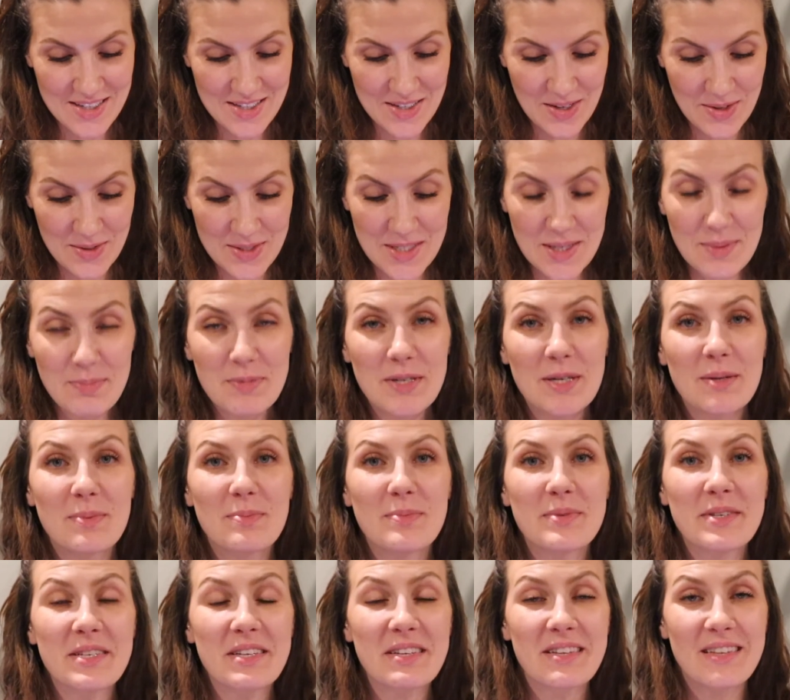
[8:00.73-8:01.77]
so symptoms
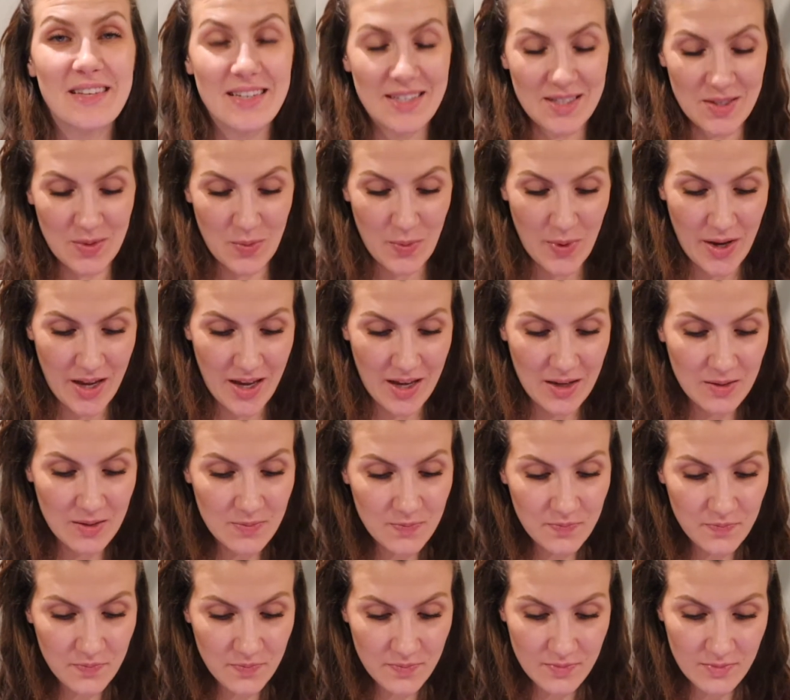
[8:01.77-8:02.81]
this week:
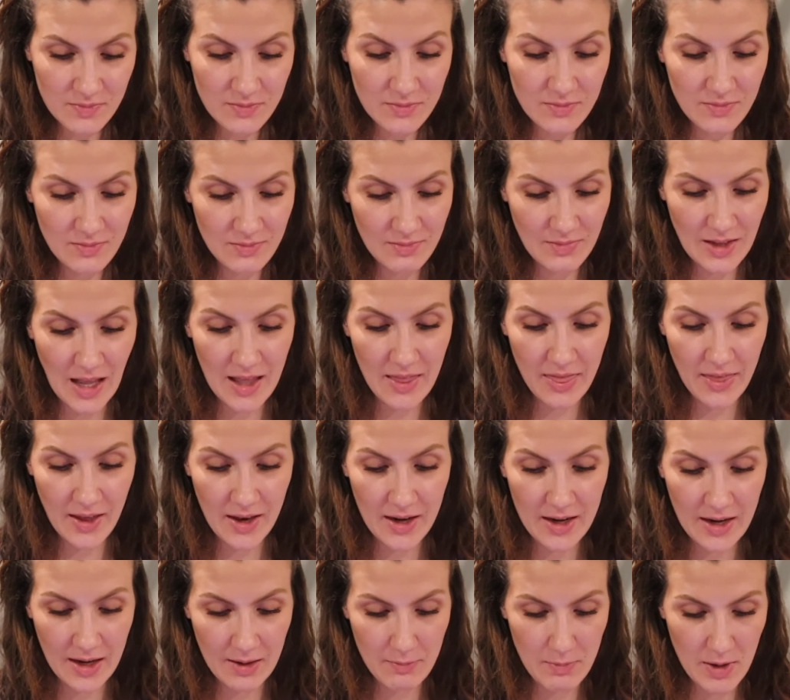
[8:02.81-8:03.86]
a
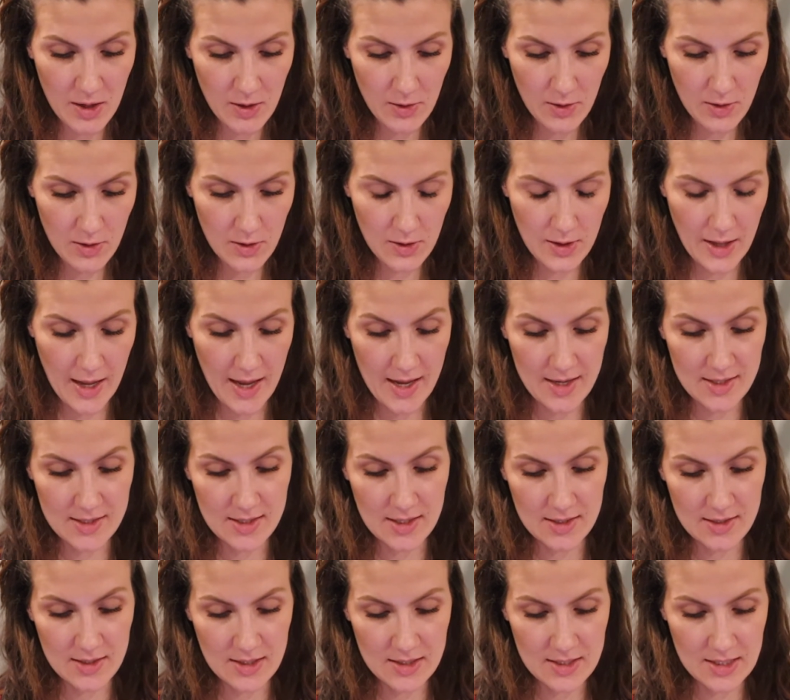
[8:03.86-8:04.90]
thickening middle,
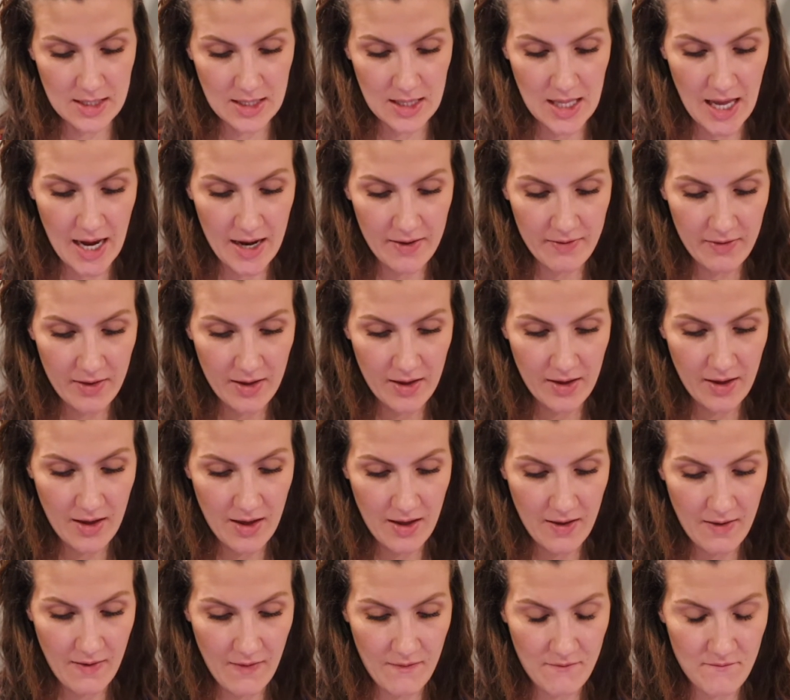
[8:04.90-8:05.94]
excess saliva,
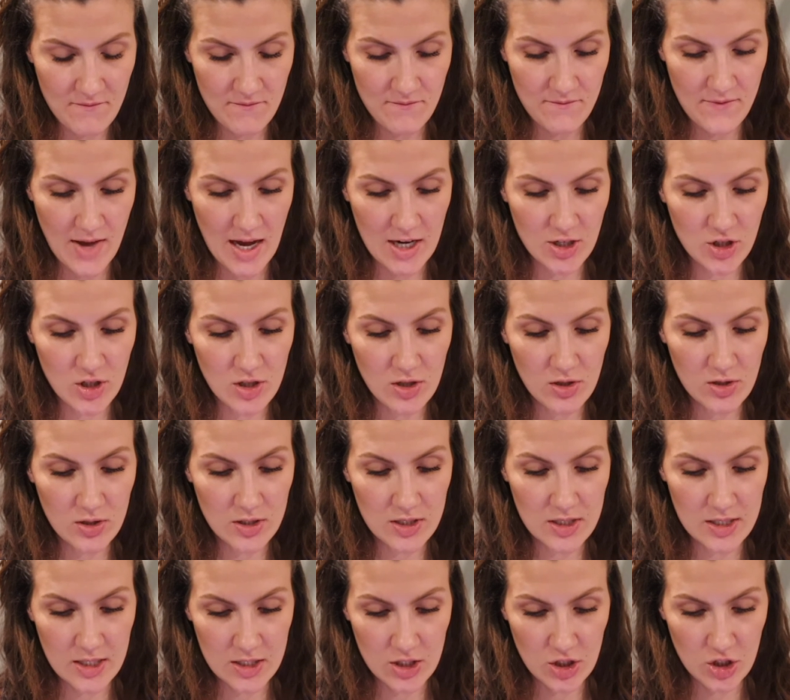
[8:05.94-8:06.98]
vaginal
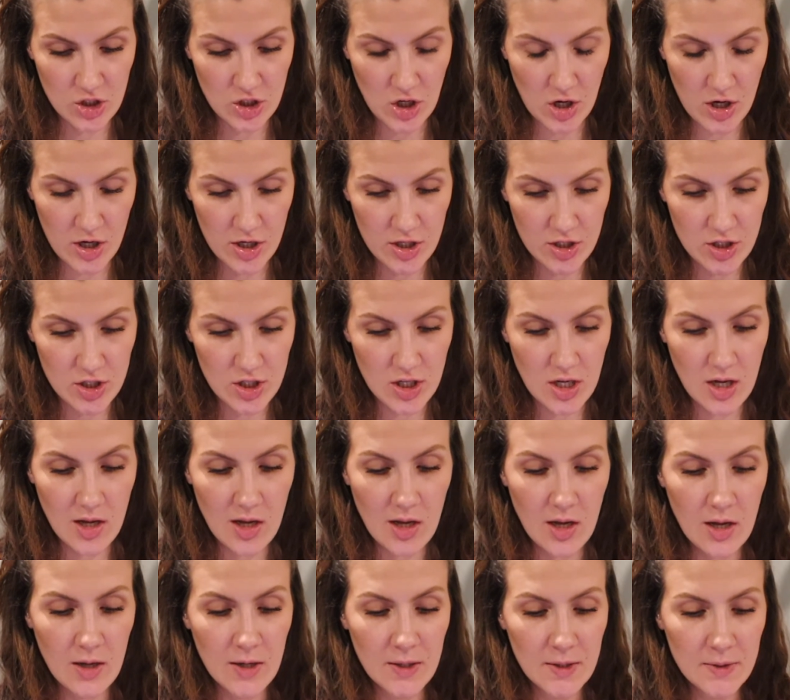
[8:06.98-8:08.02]
discharge.
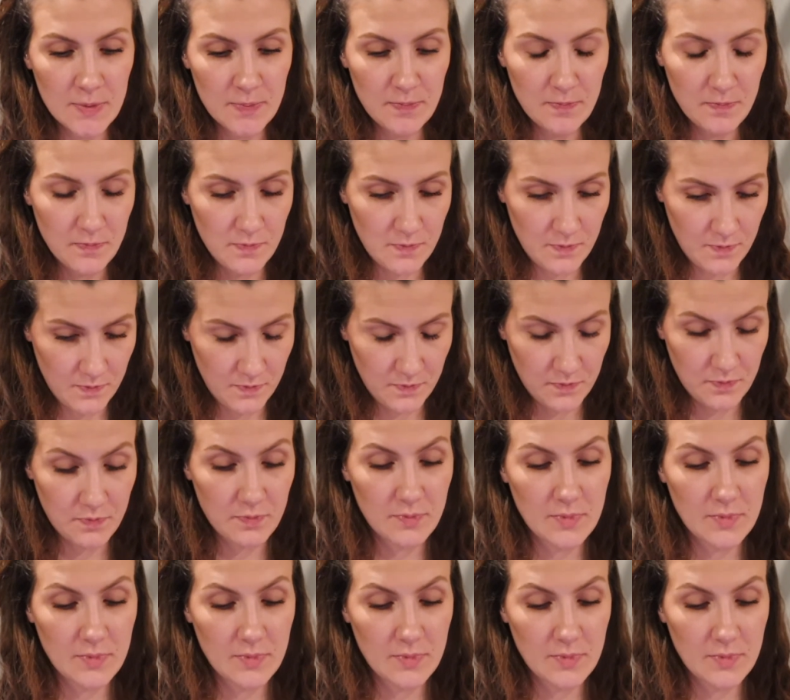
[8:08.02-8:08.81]
The